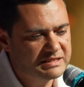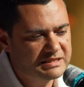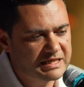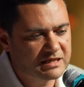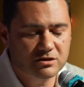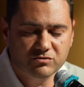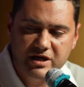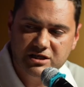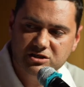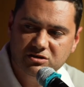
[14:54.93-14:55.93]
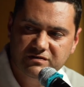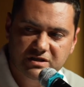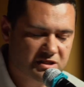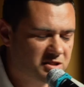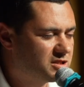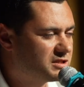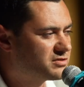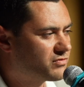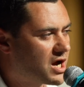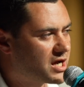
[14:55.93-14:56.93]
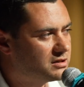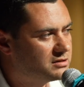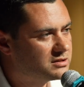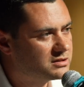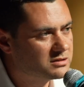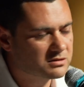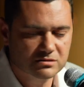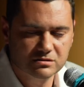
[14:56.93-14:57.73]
Declaration of Indigenous Rights,